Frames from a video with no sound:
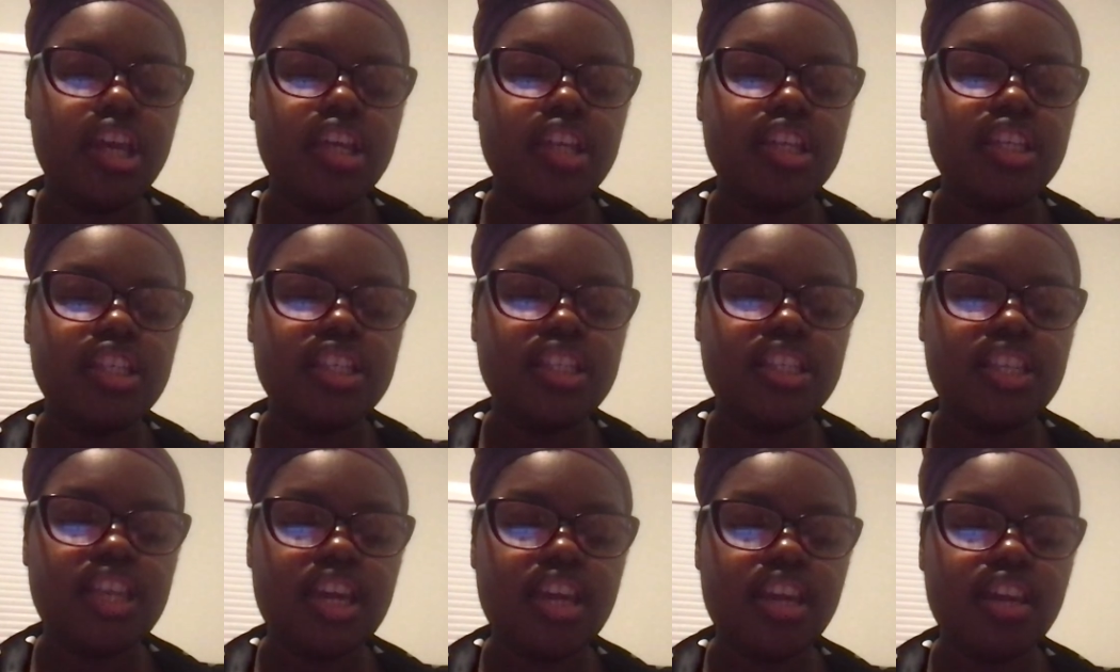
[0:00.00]

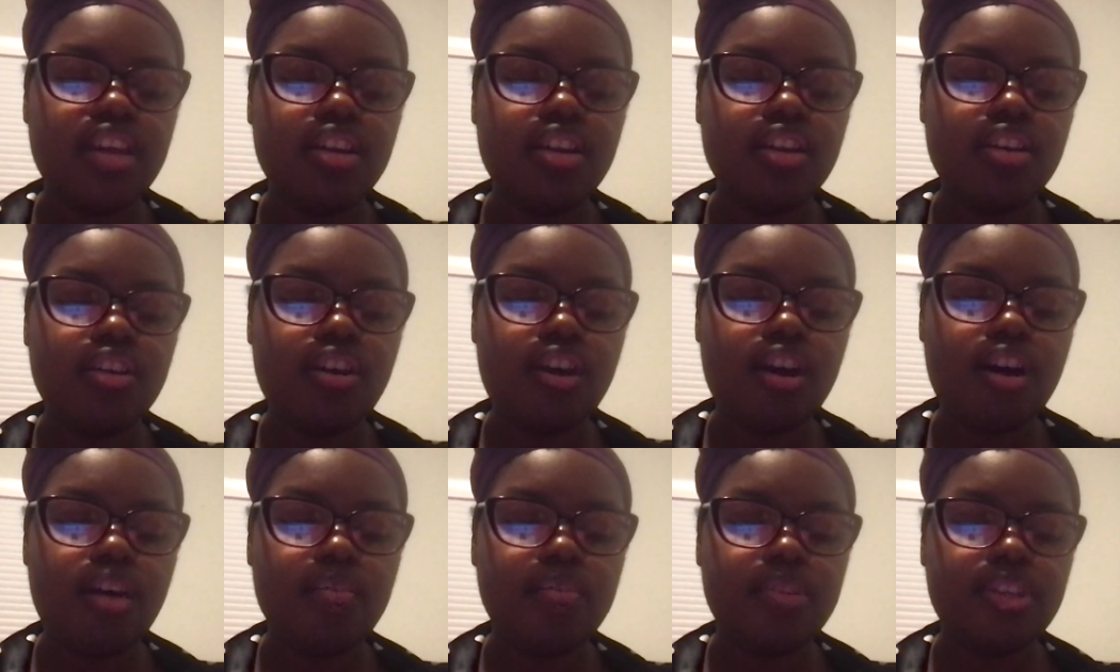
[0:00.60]
Staying
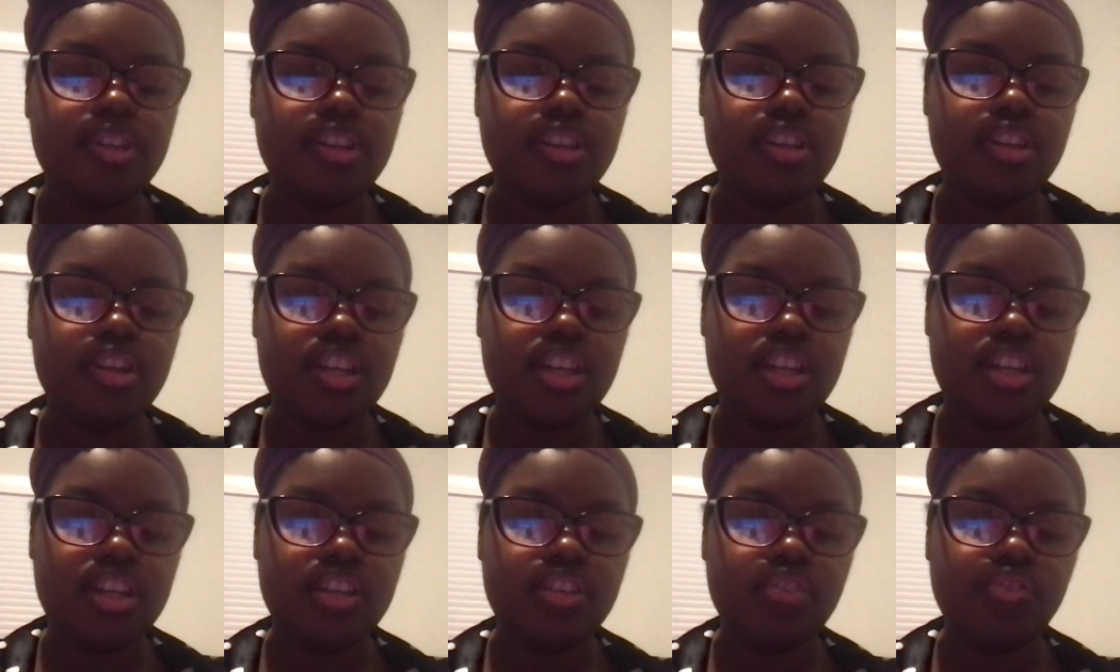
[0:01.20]
calm
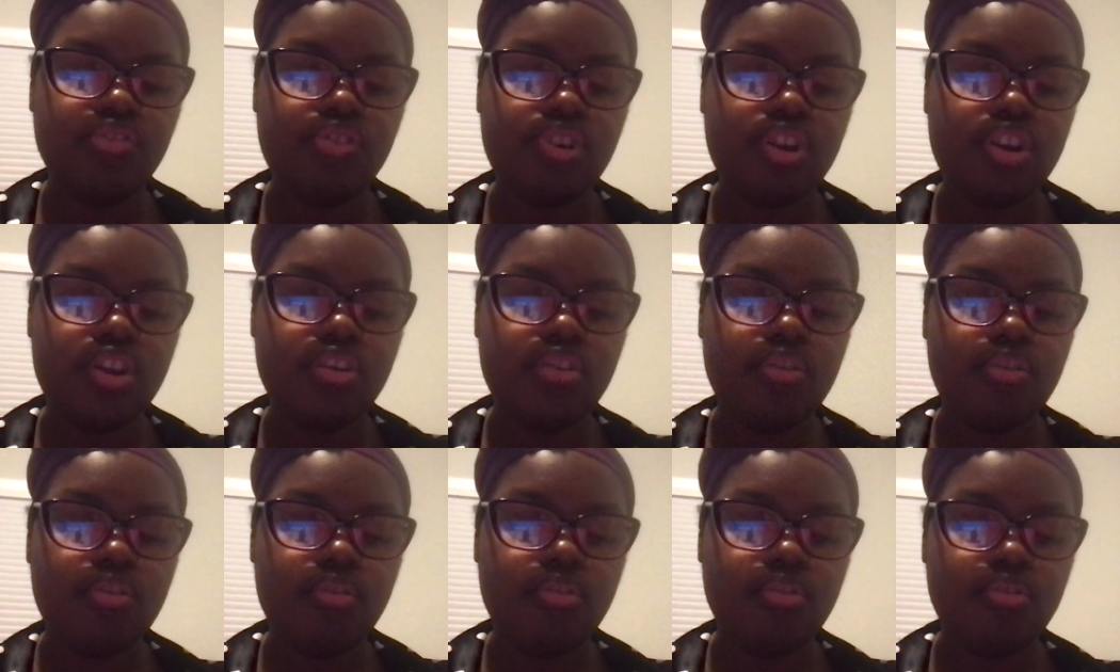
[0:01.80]
is
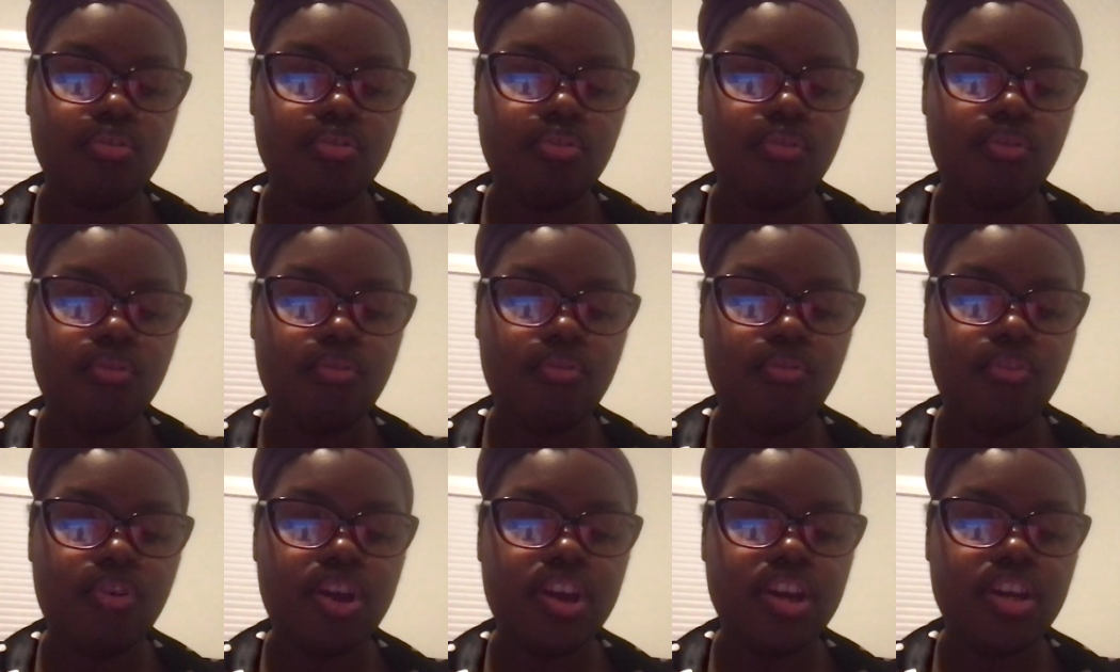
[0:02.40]
critical to
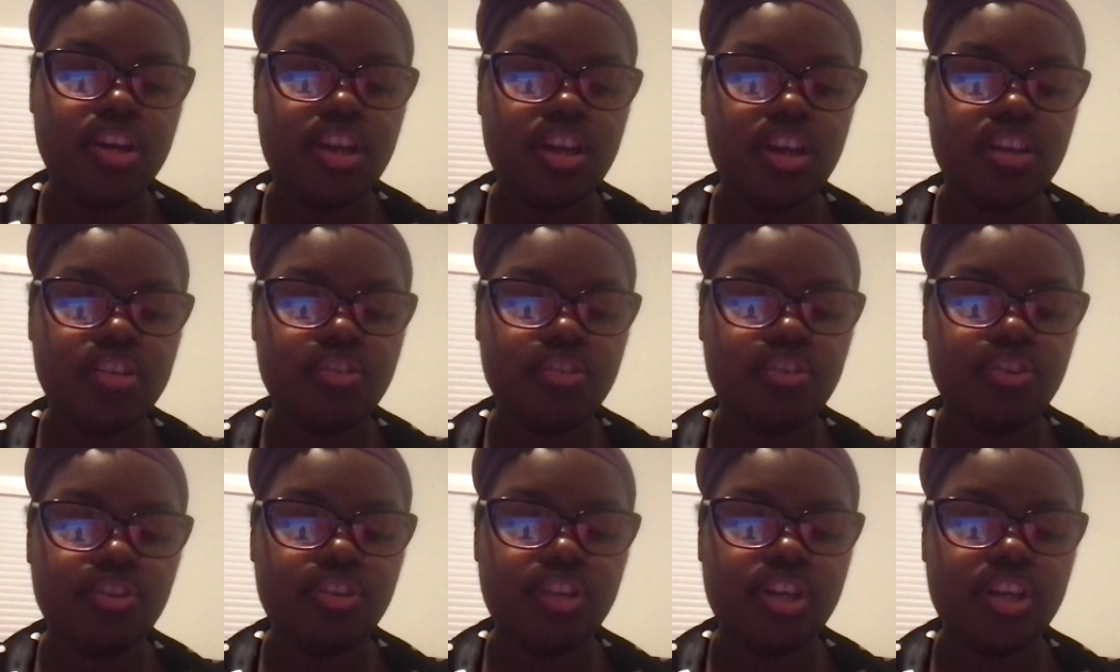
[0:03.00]
avoid
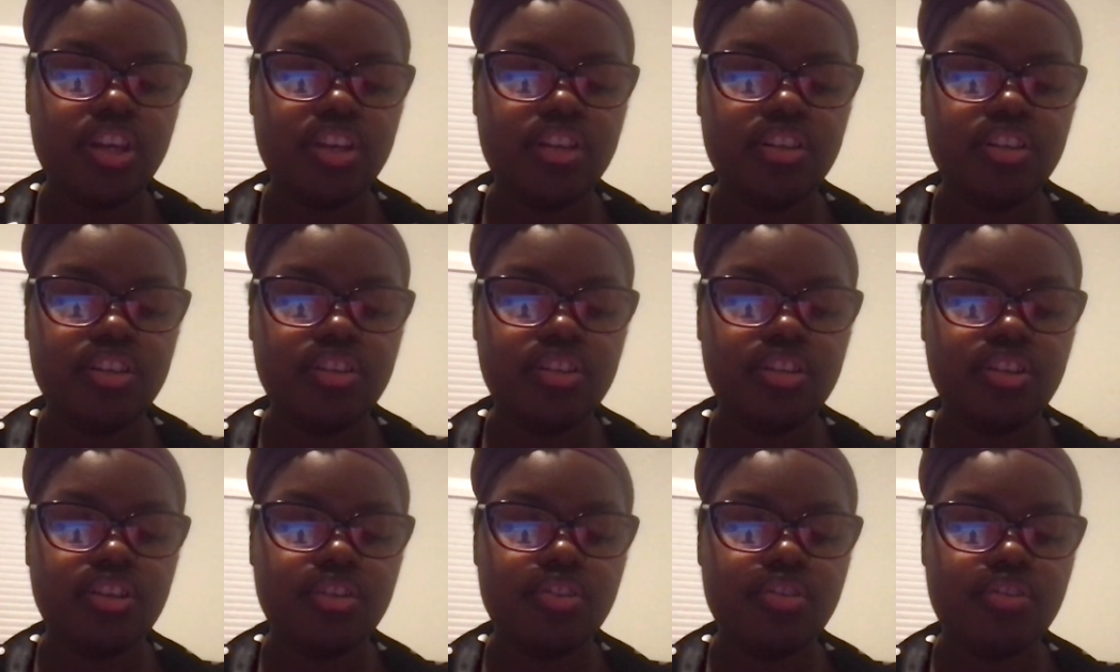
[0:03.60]
escalating the
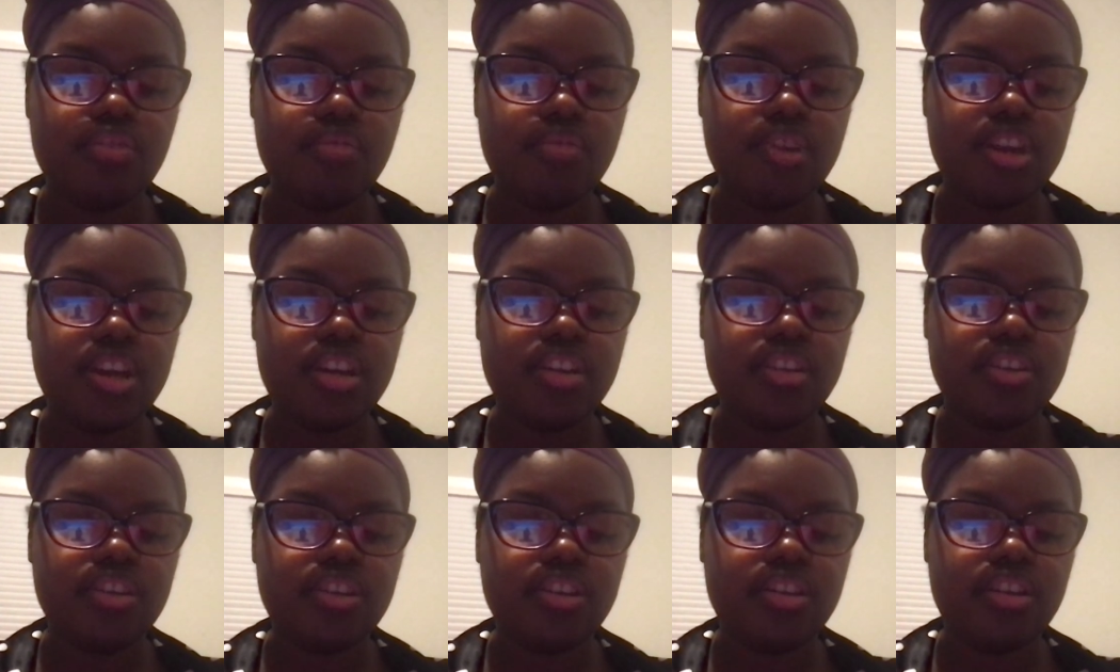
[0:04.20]

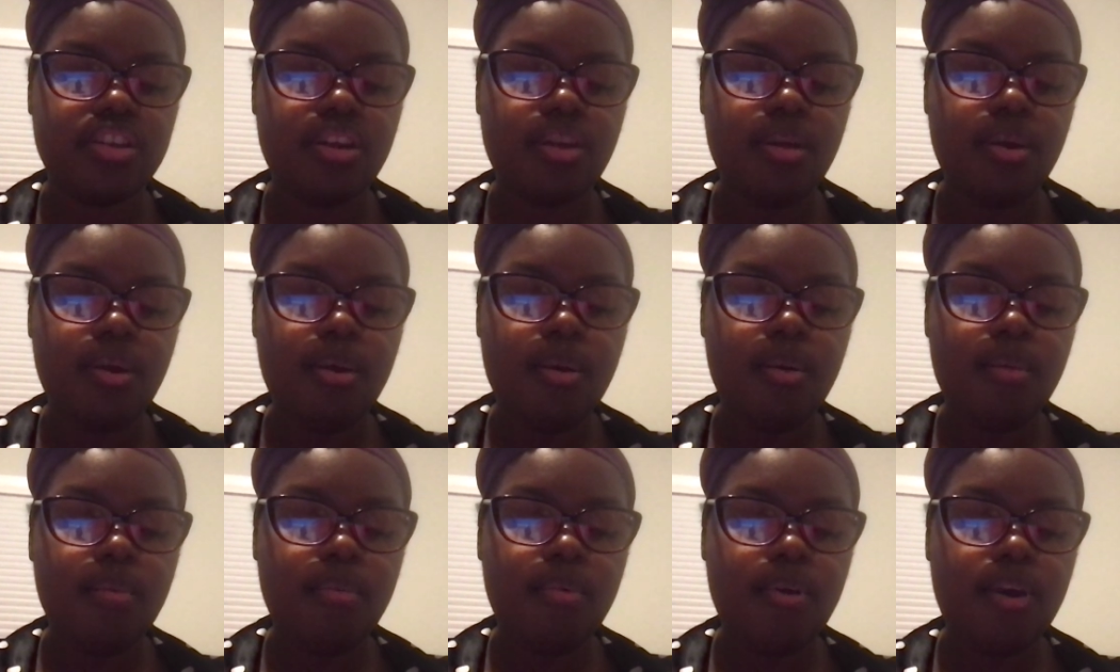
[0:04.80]
situation.
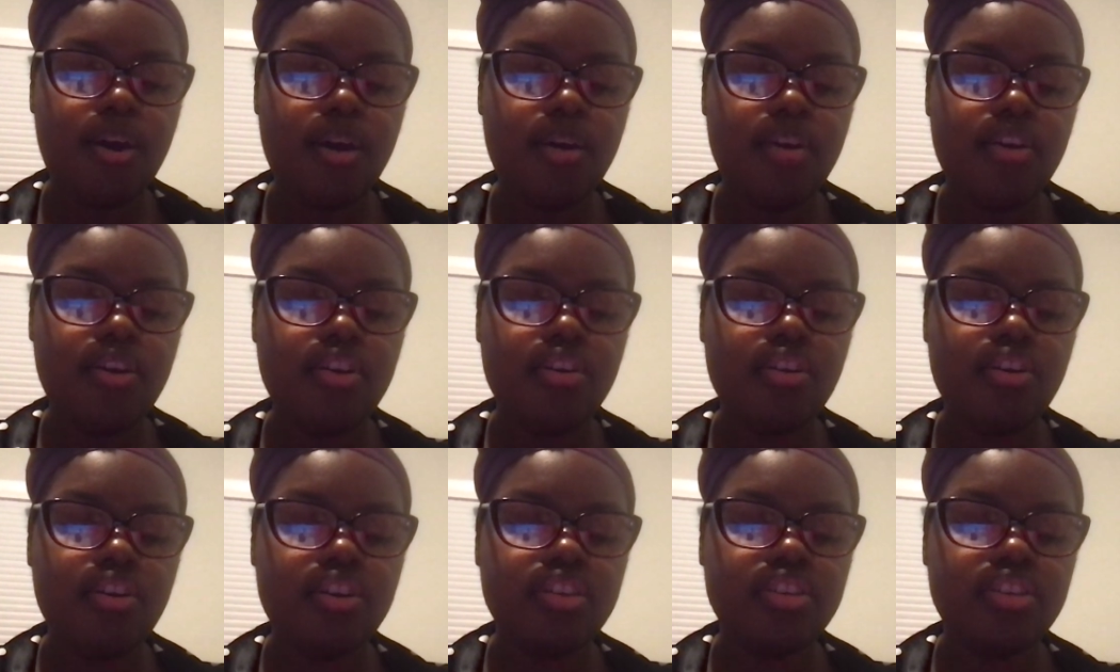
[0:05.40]

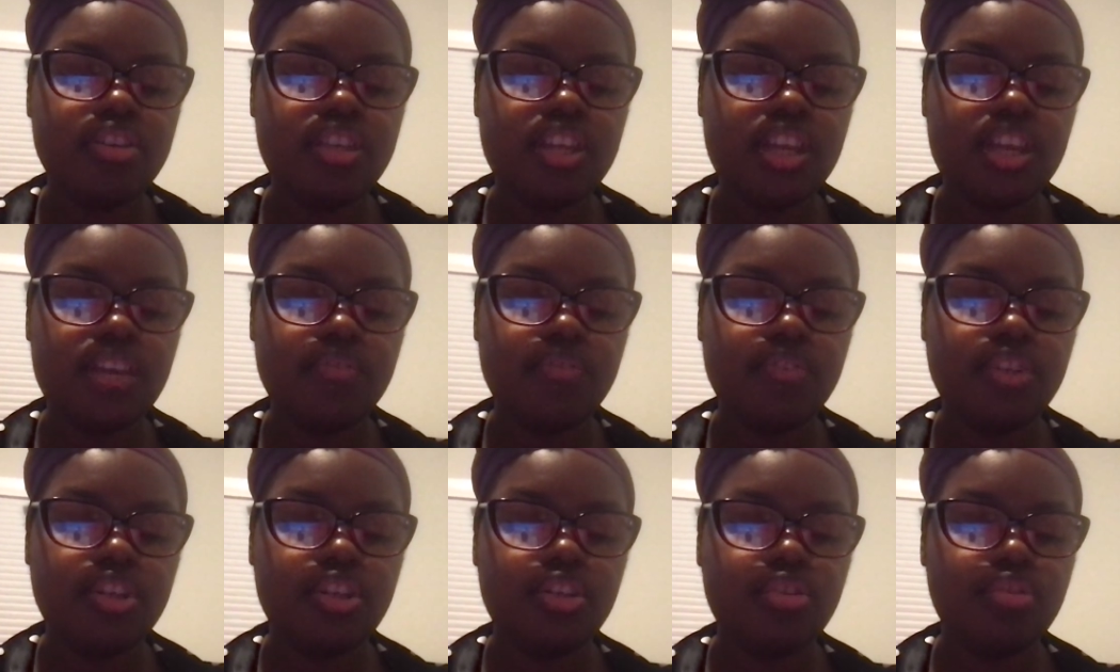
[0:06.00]
Prioritize safety.